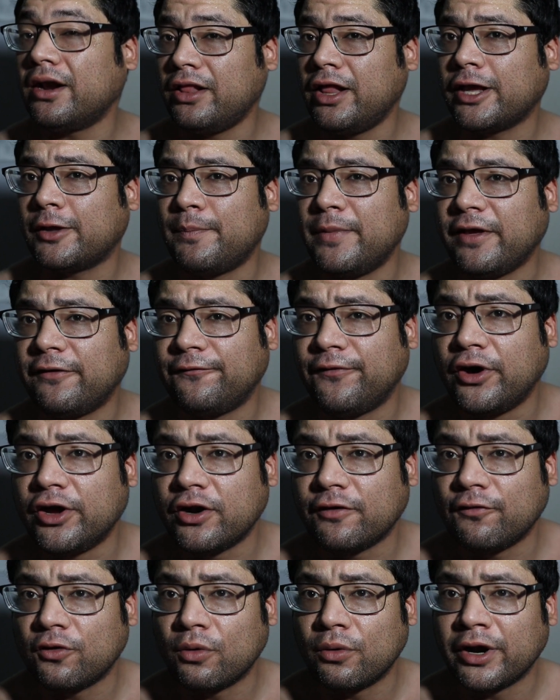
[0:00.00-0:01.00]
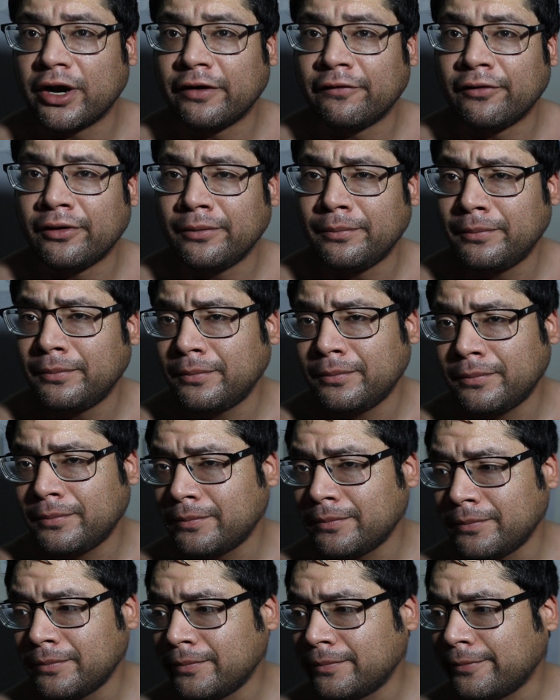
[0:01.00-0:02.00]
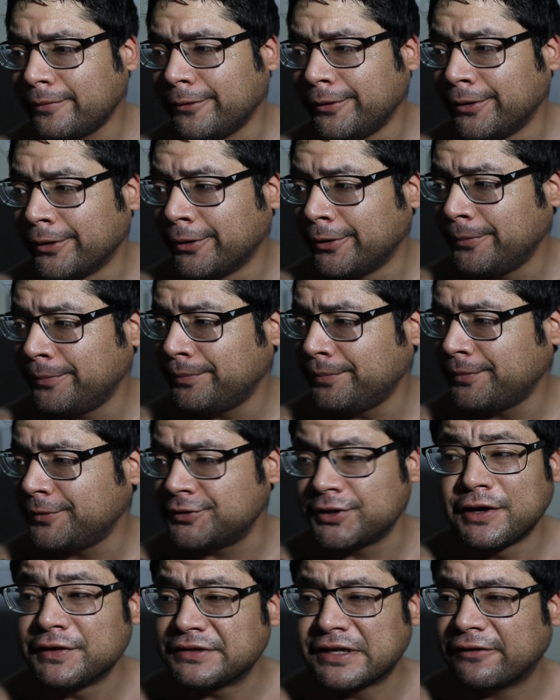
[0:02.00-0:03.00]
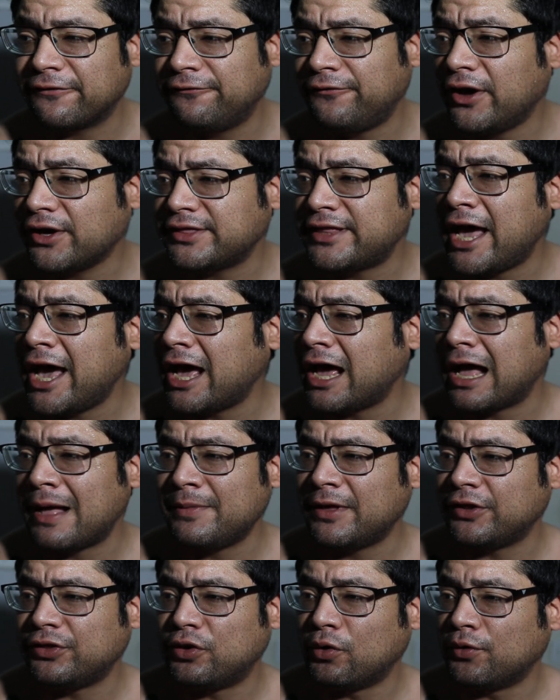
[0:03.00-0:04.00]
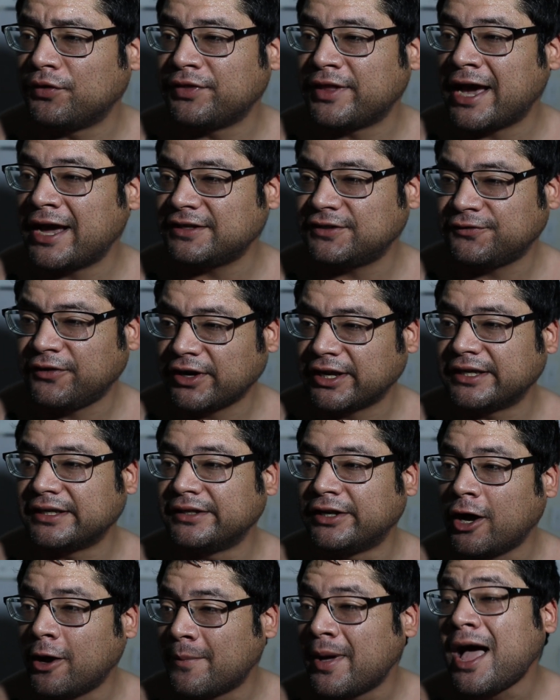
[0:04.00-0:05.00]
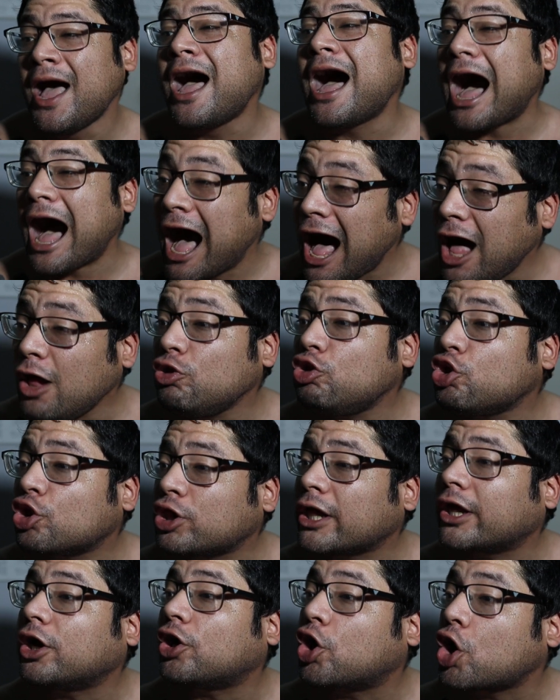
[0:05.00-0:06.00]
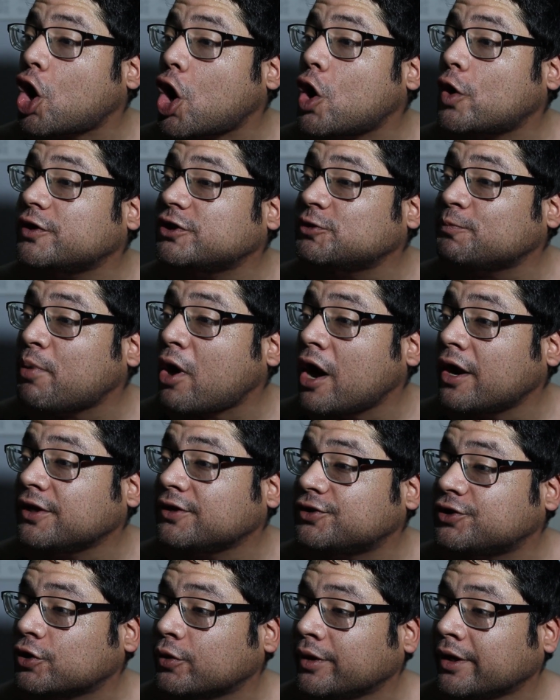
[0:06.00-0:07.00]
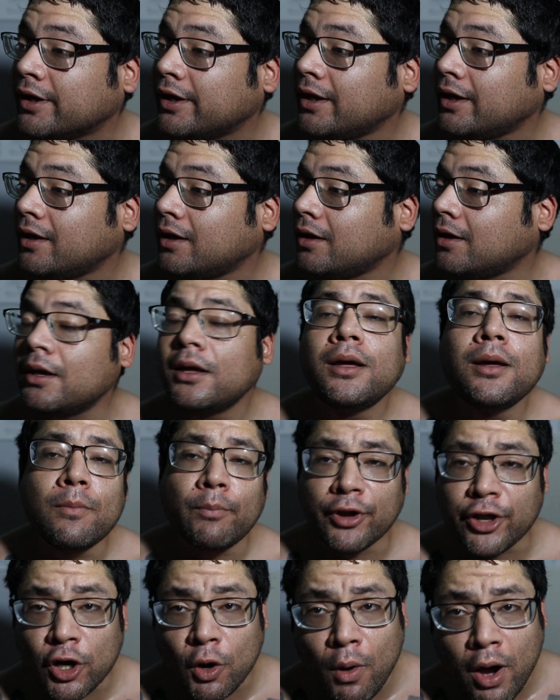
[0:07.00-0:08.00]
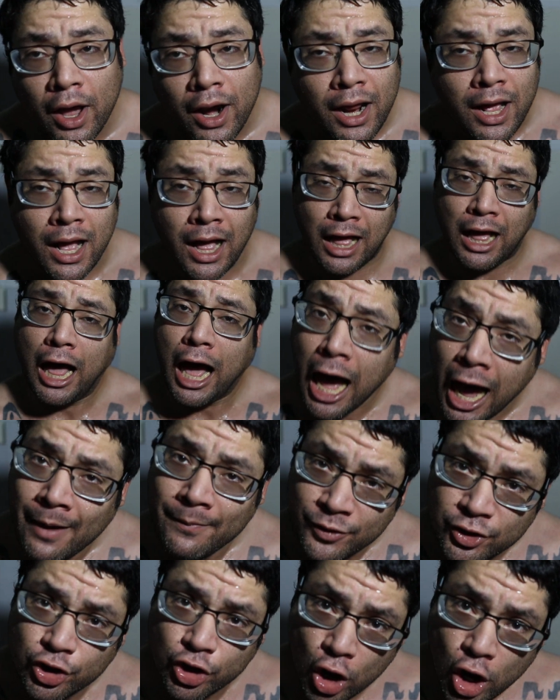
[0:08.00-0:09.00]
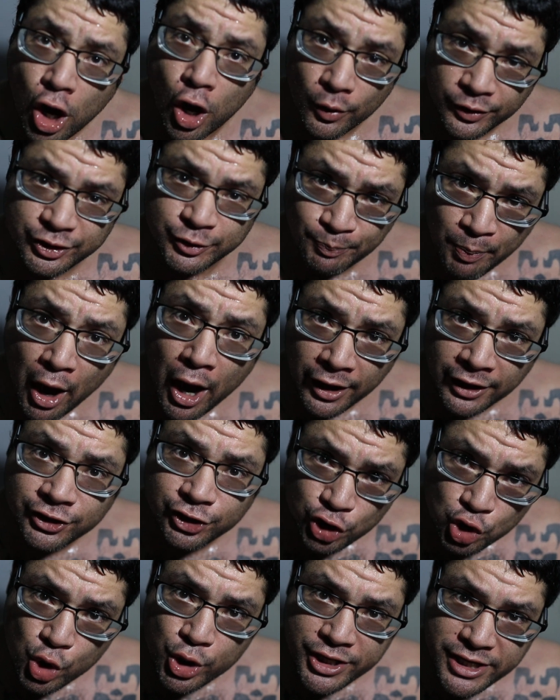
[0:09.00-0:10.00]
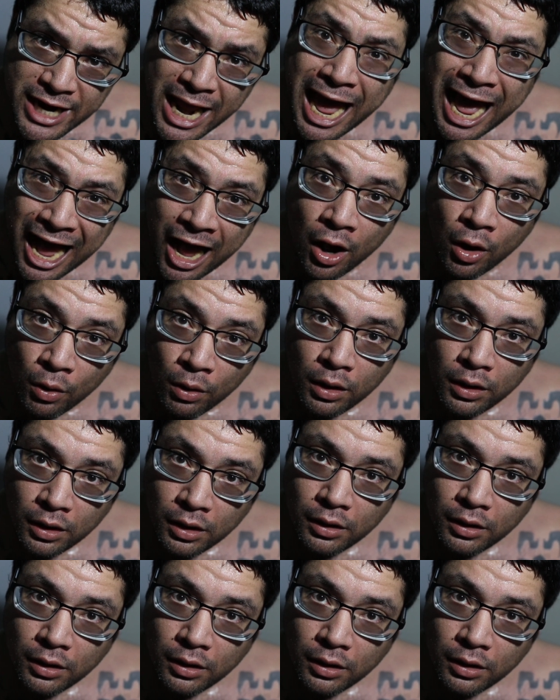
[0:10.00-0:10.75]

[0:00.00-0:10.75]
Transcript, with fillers: to like make fun of or whatever. You know? So I was like, fuck that. I'm not doing that. It's fucking dumb. I'll look like a girl responding to it. But you know what? I'm the girl responding to it now.